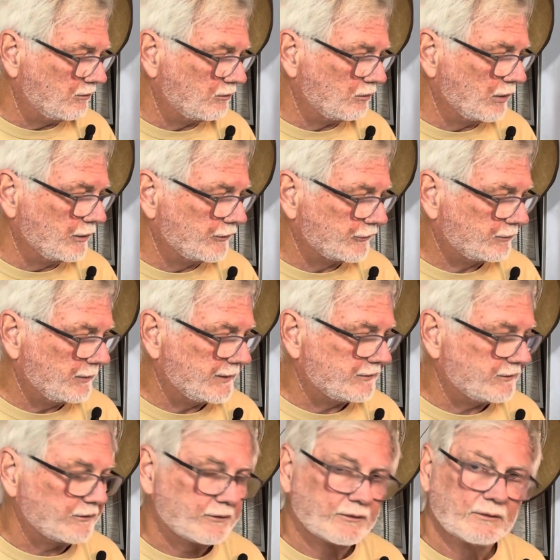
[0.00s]
rotor
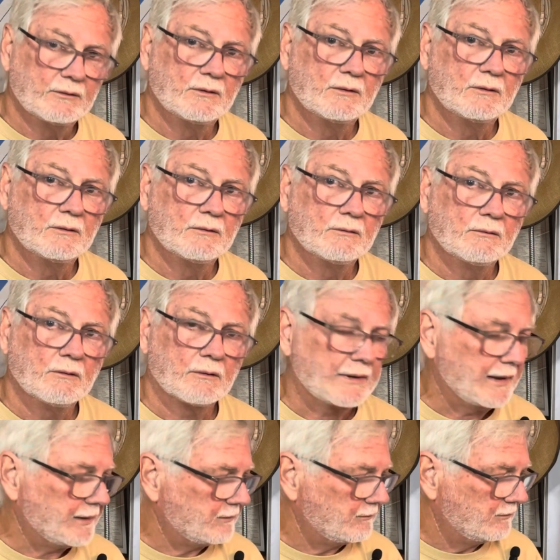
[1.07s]
switches.
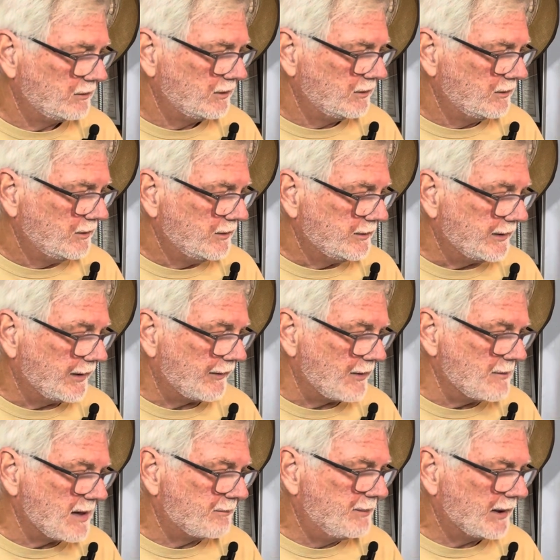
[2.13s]
Okay. Now they
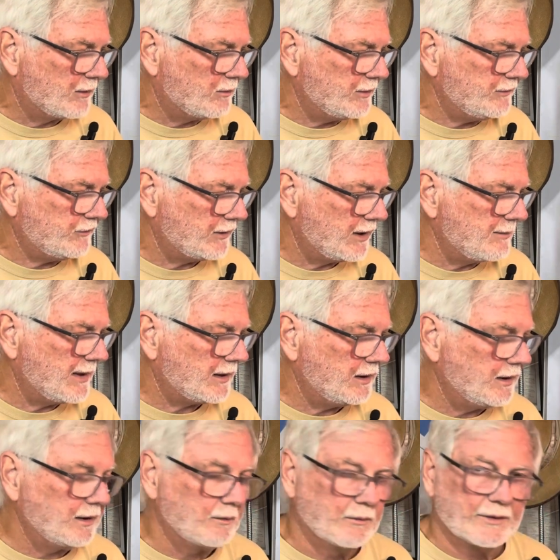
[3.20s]
make big ones and they make
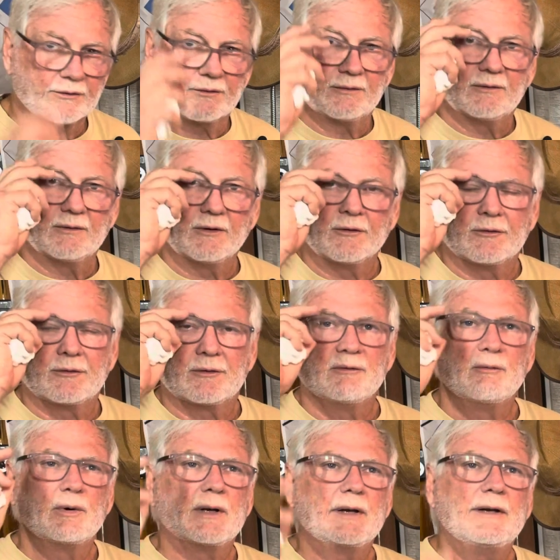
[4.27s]
little ones. There's
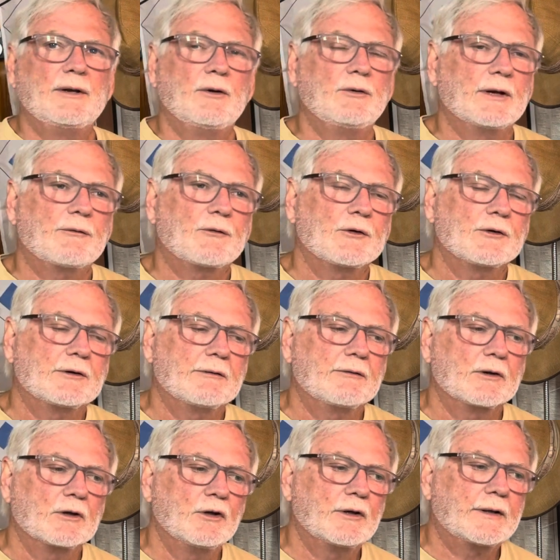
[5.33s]
really no difference if
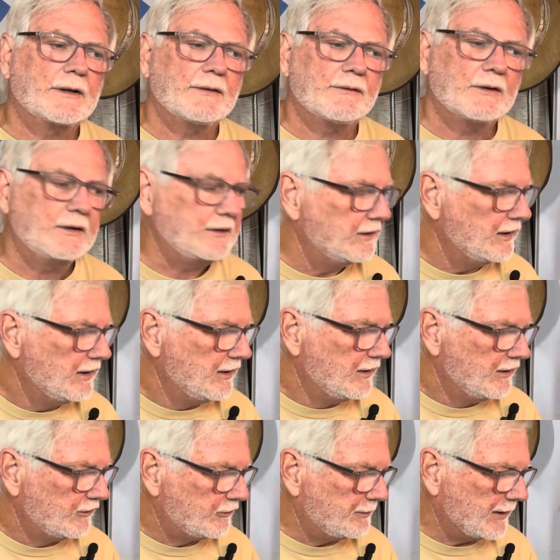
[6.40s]
you look at the
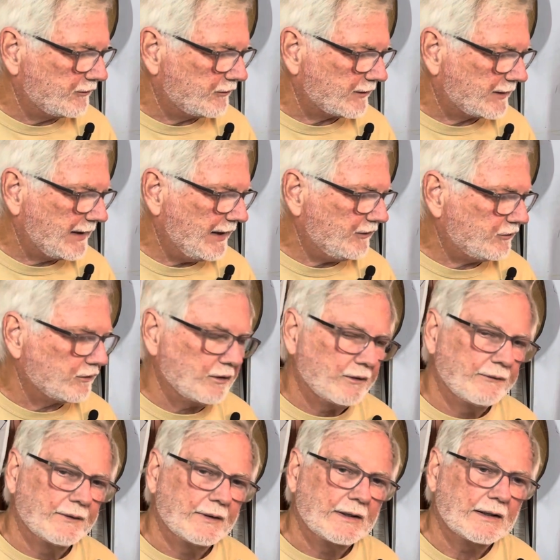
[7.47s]
specification
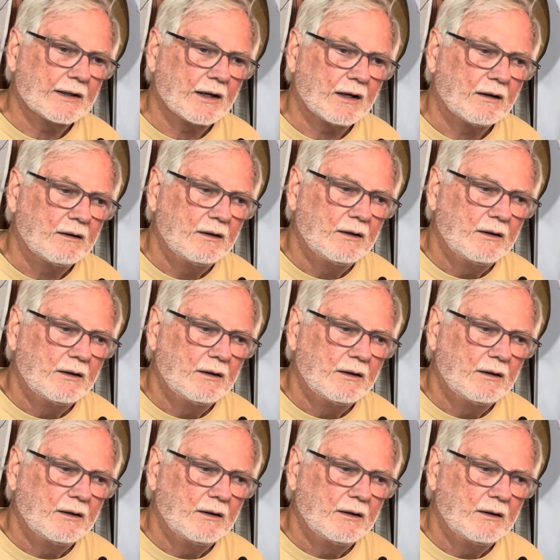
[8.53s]
on the